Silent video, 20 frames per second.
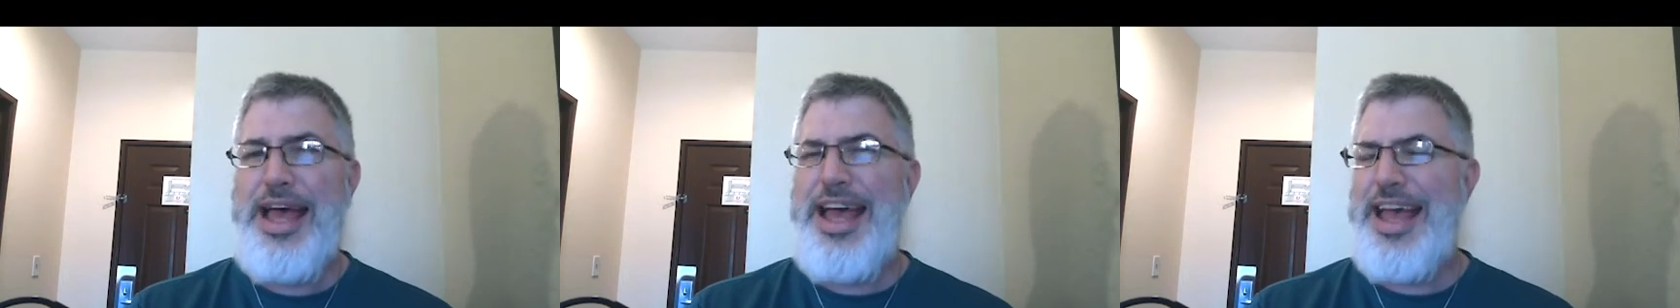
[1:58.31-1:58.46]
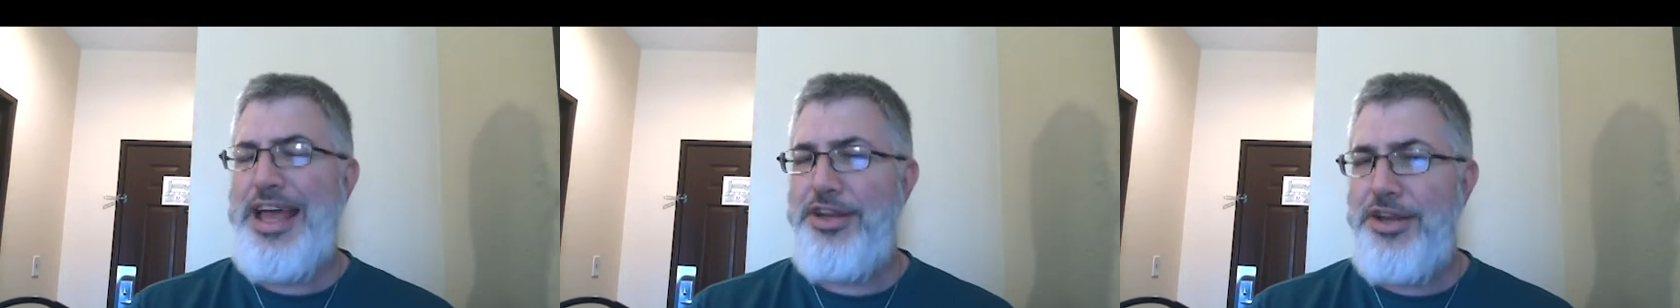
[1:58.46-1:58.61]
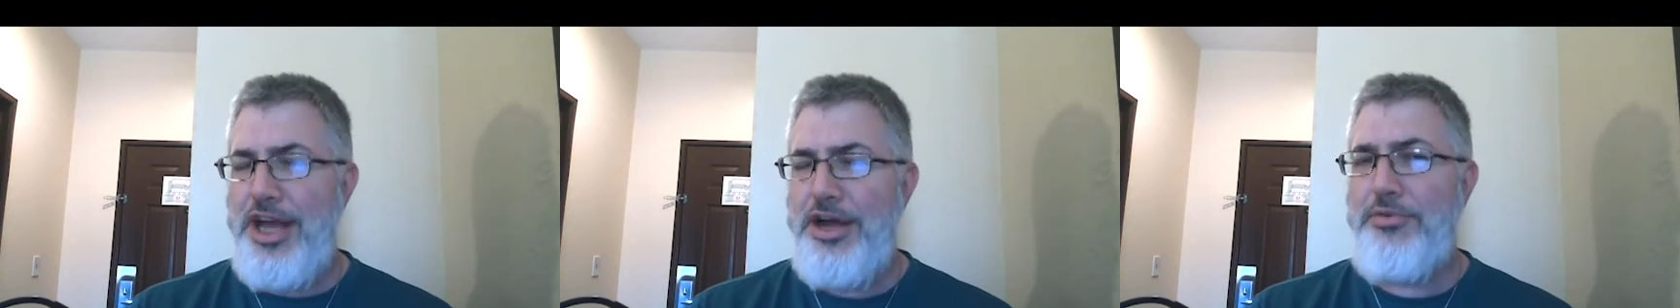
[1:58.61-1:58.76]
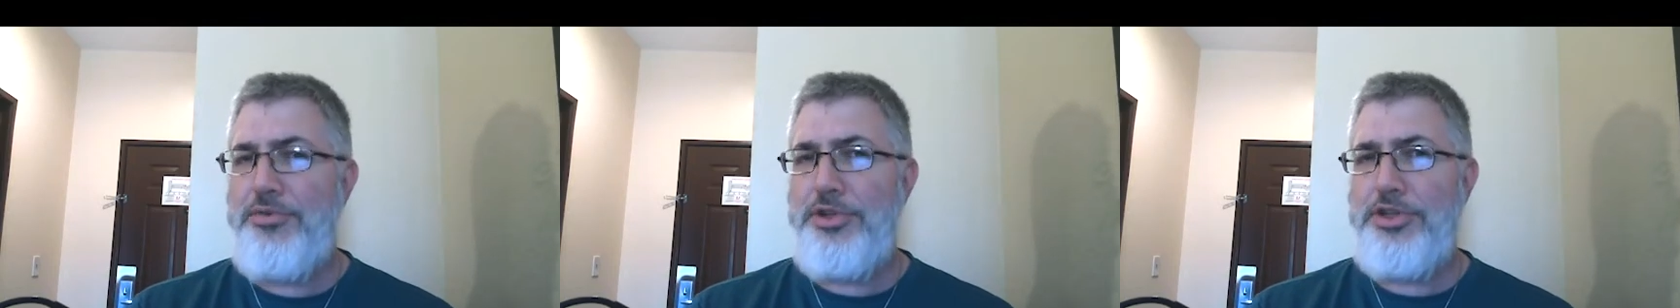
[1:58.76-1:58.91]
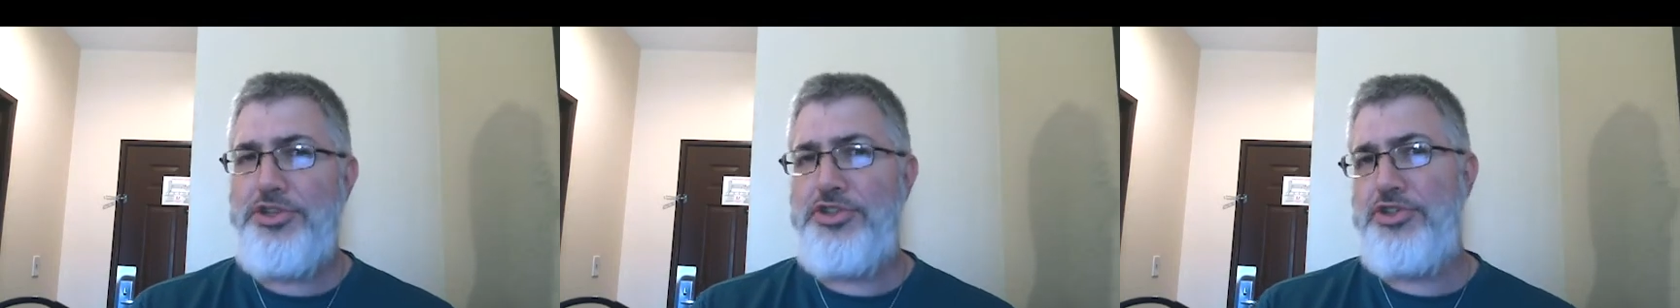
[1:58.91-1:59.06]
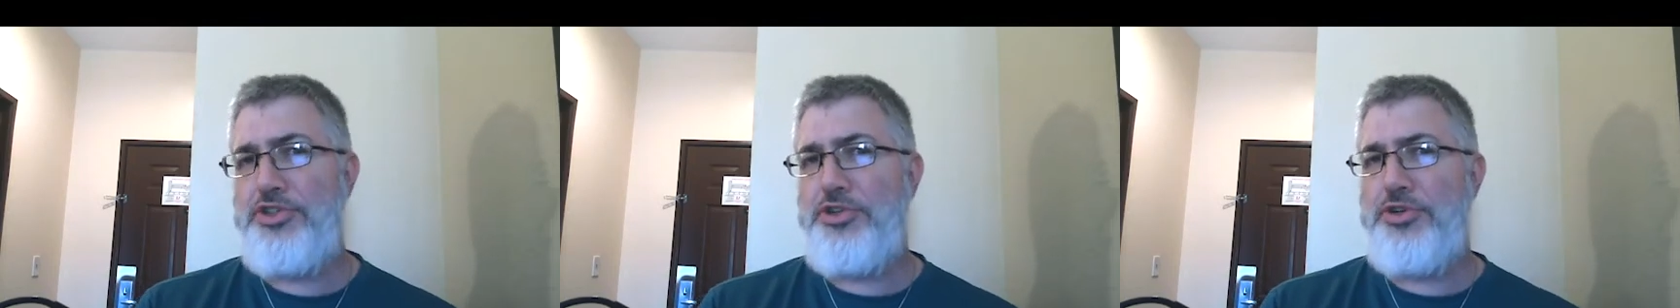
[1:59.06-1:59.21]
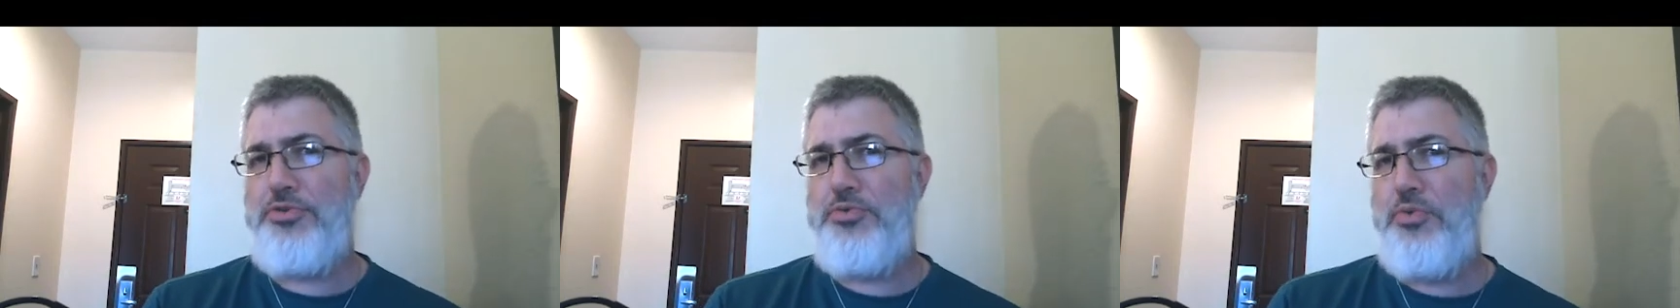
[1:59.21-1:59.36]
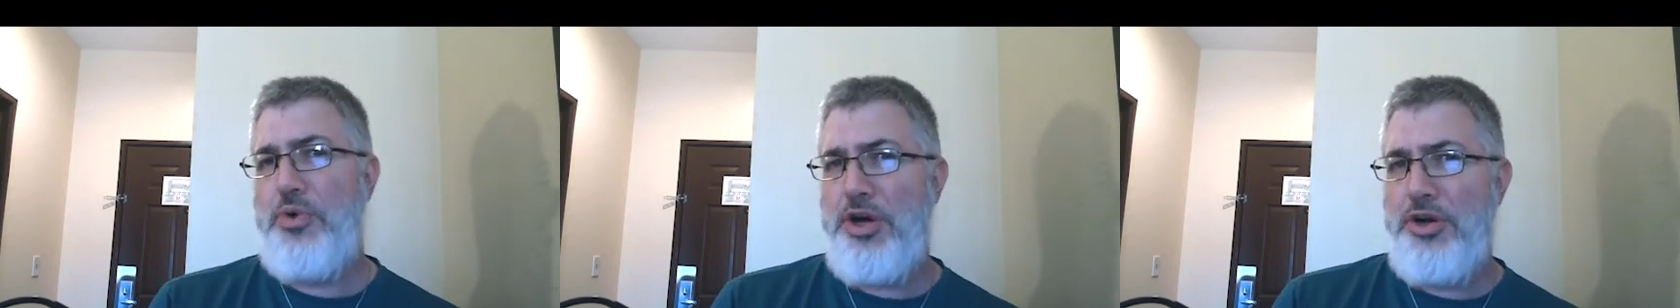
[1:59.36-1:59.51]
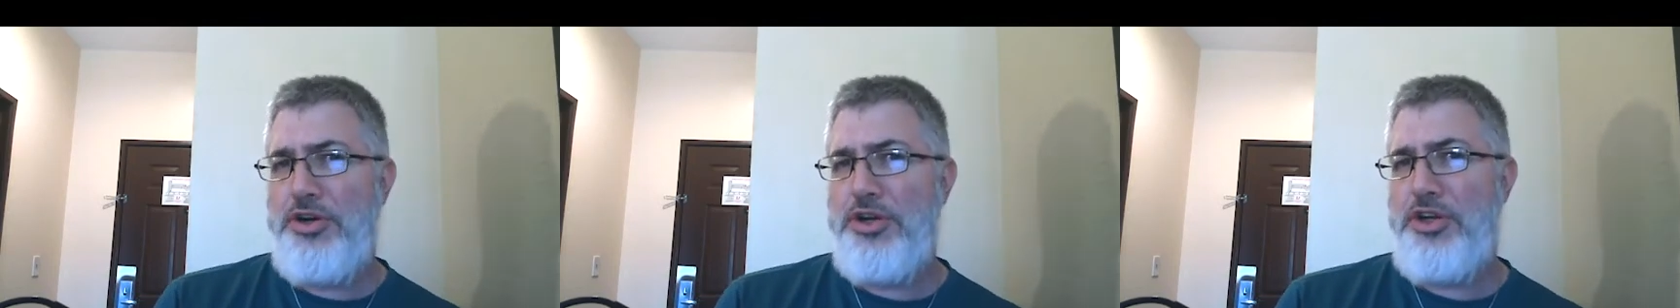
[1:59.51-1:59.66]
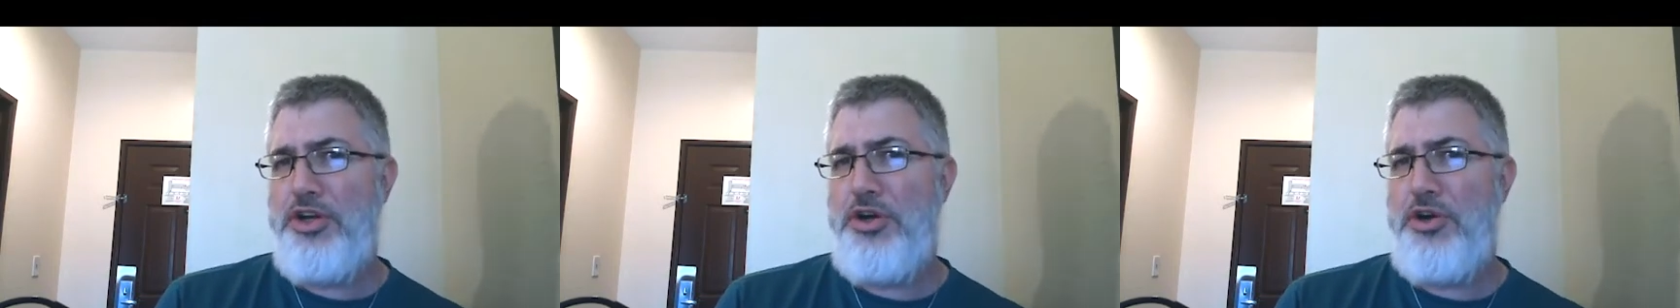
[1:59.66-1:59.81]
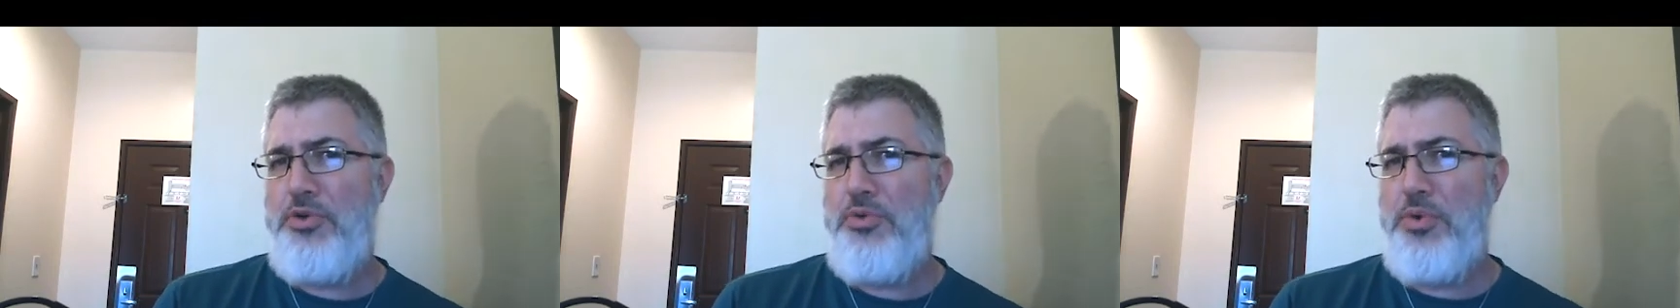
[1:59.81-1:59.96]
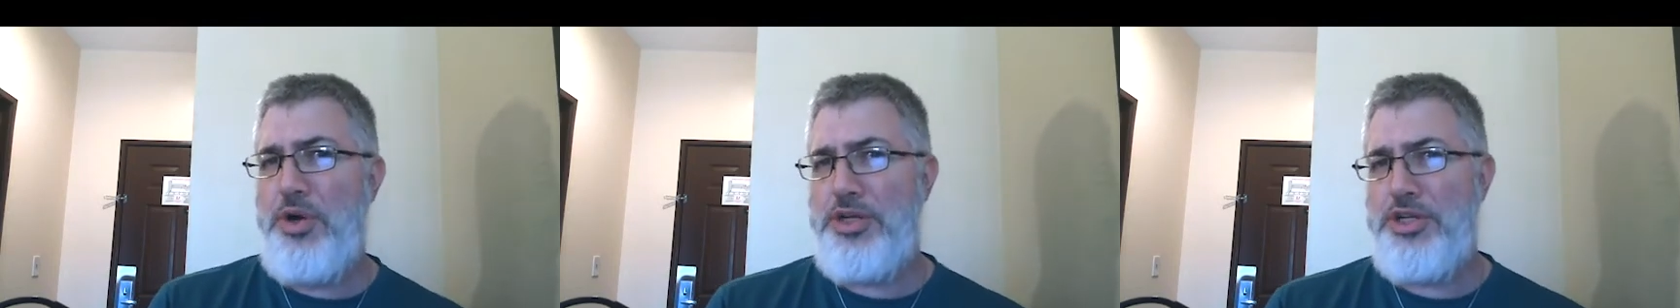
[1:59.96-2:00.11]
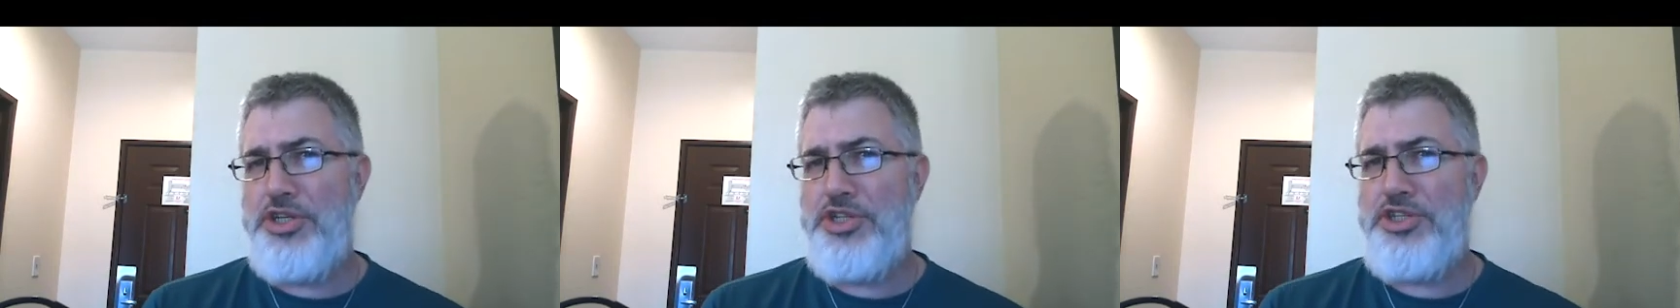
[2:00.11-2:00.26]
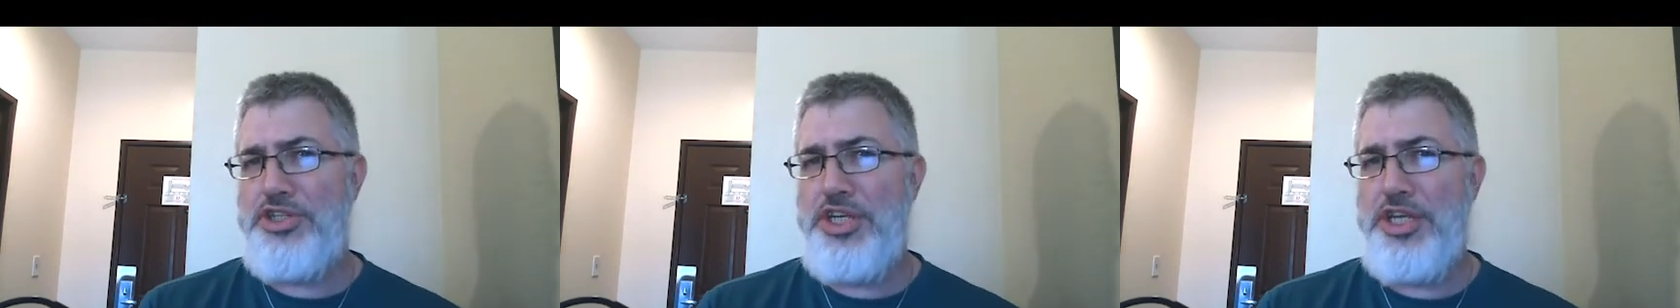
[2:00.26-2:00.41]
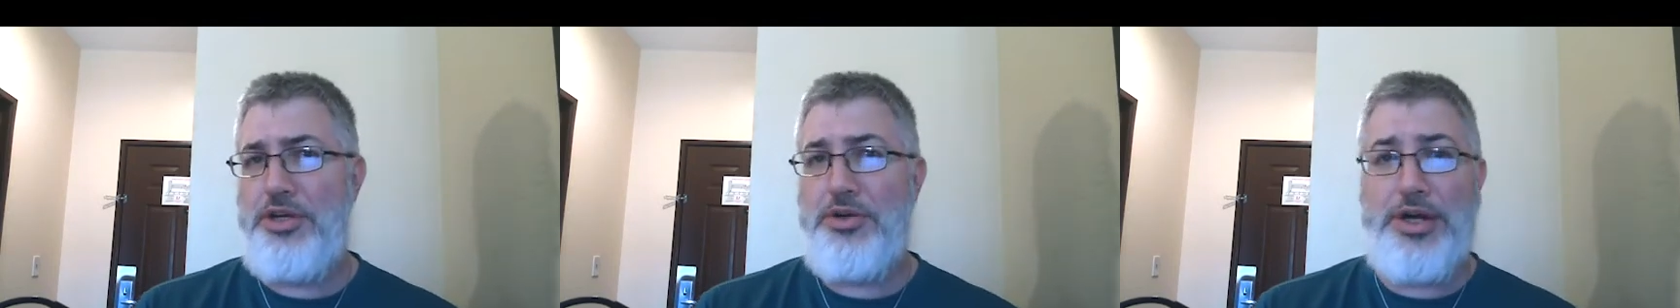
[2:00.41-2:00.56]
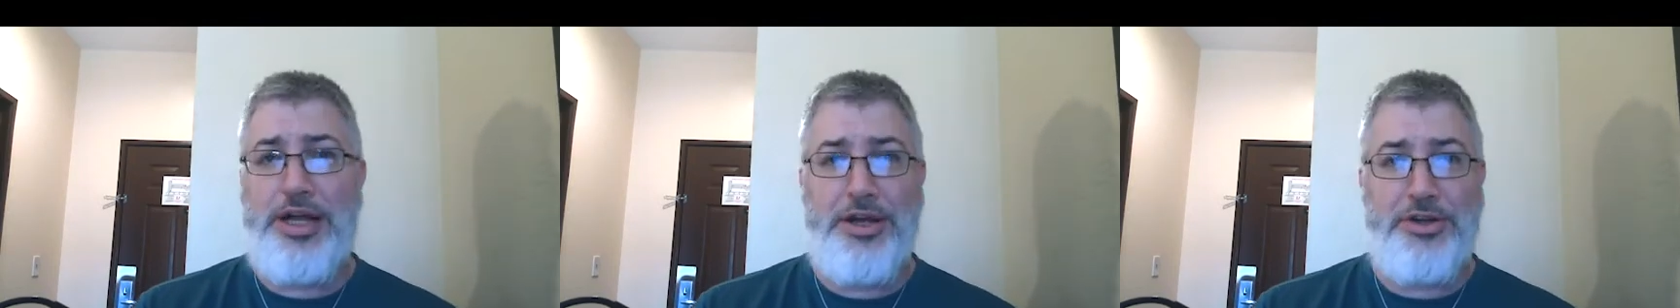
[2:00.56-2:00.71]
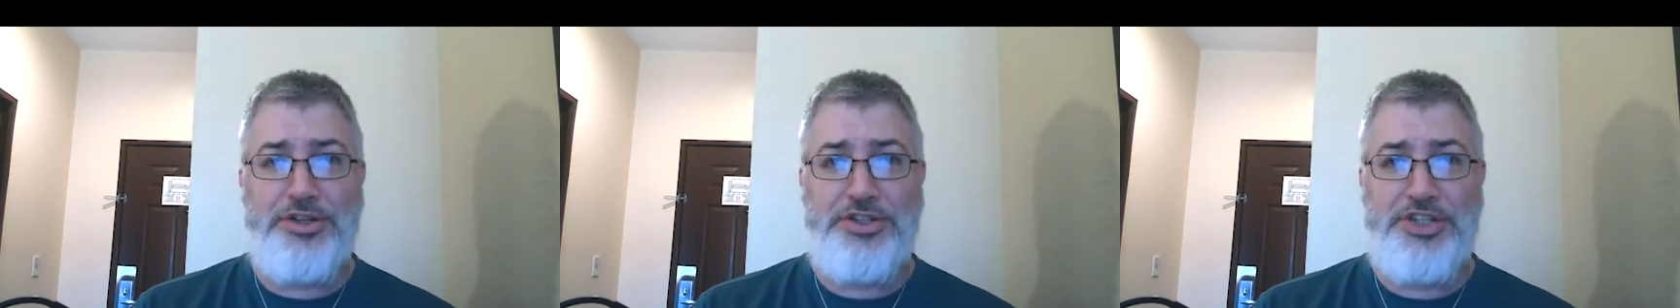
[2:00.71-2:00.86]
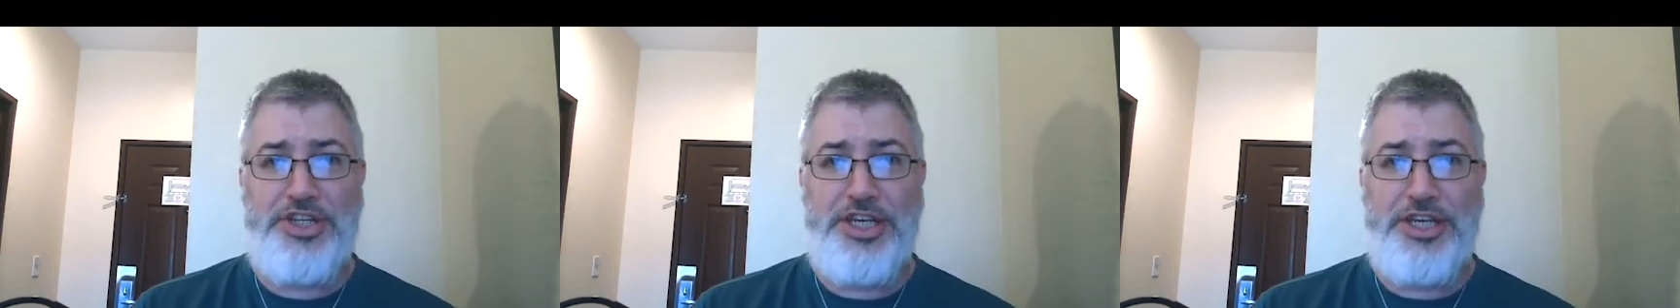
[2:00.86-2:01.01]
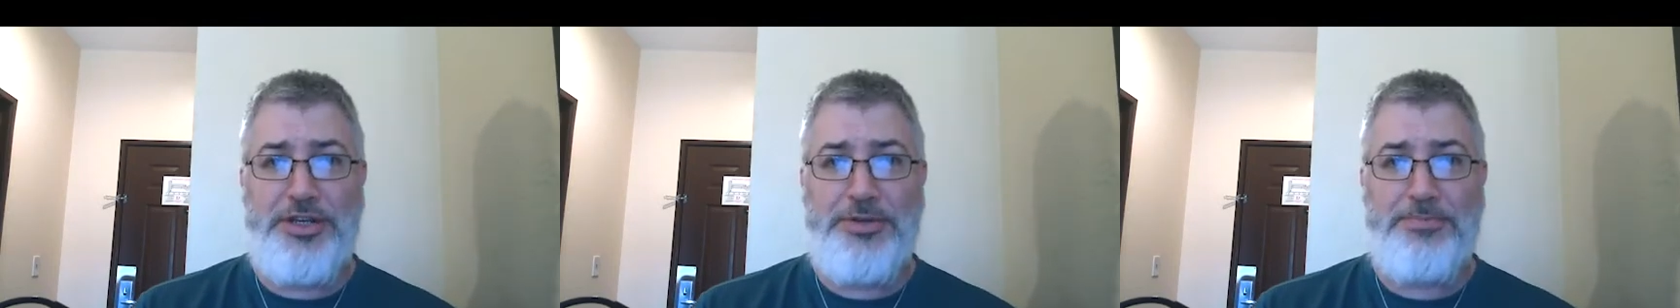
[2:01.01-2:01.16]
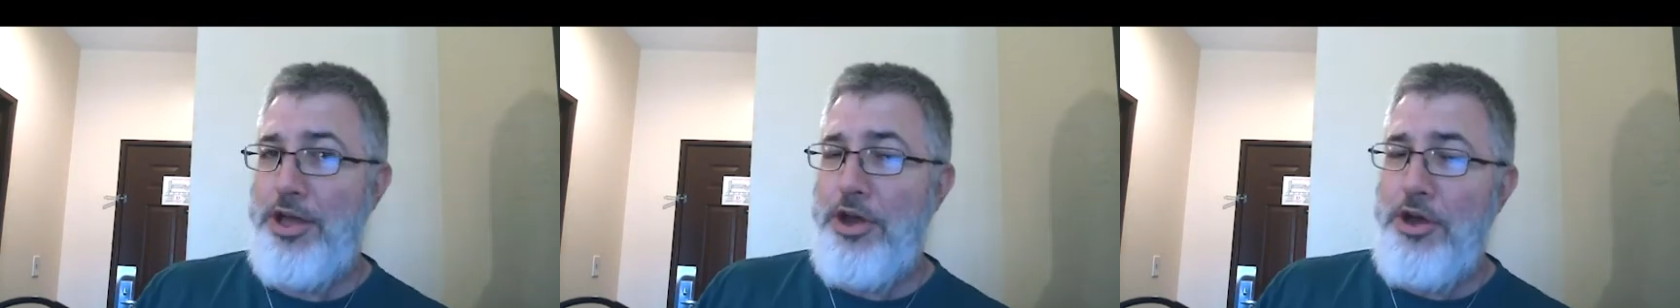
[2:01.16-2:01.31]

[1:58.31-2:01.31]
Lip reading: and not really sure where to go, what to see, or how to see it.